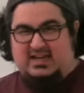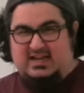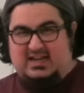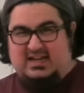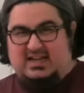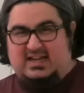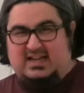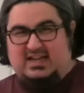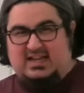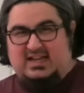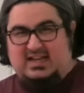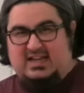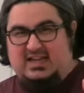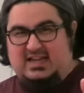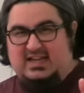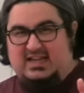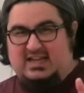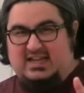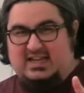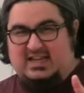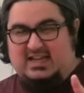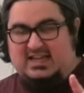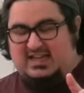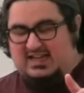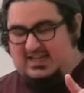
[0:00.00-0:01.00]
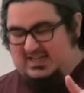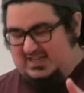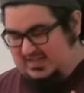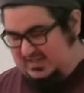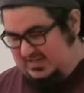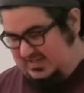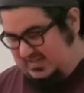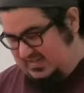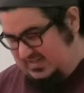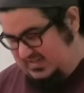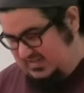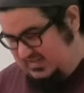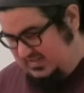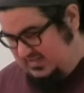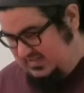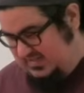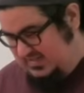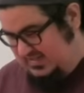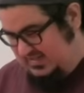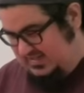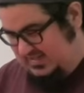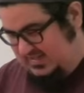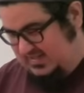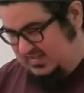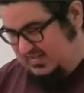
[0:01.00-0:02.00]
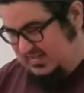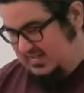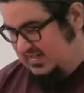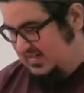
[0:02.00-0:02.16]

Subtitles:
(no one is talking)